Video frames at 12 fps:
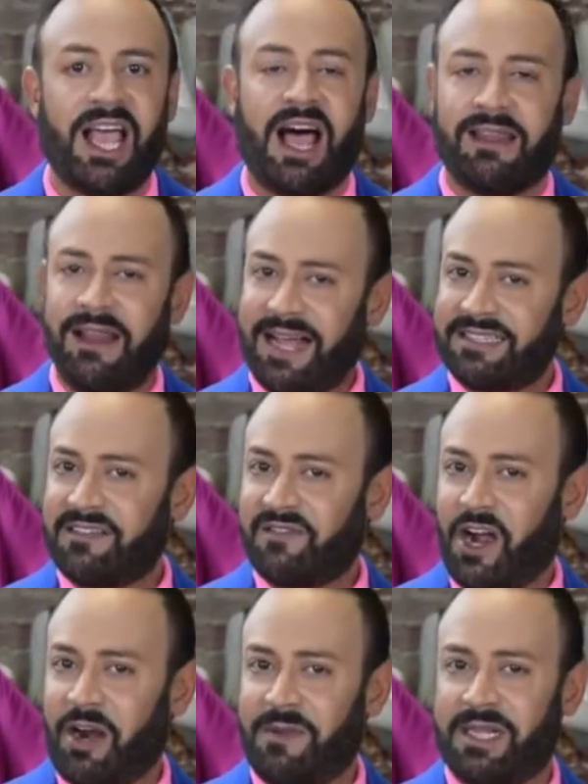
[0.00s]
Lots of
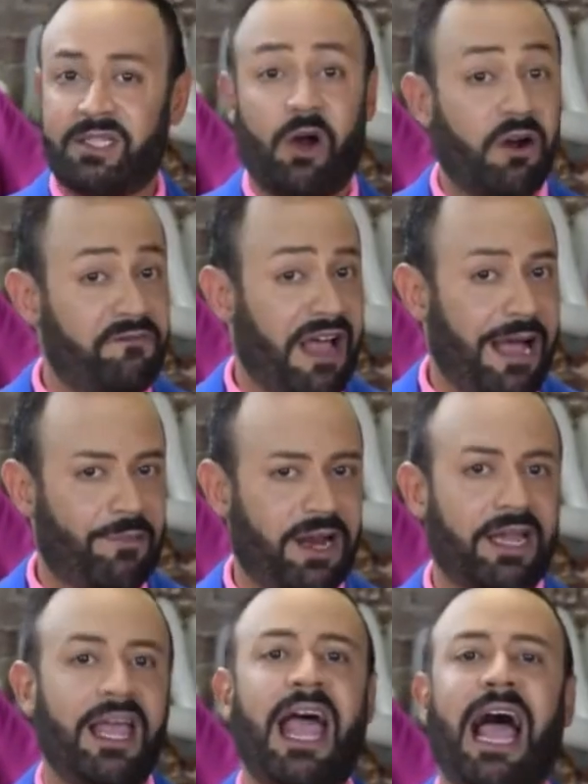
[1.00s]
garments or fabric